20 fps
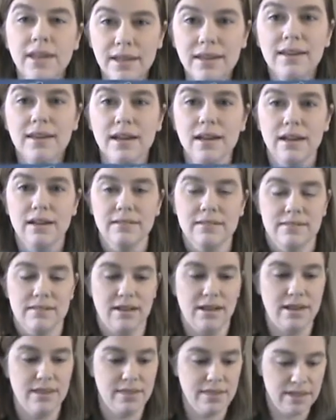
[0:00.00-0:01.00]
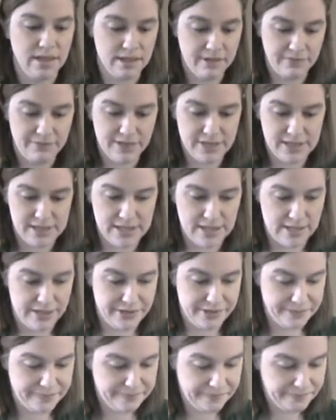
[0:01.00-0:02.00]
Yeah, I think it fits
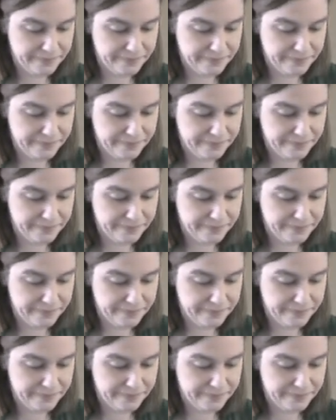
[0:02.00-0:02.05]
there.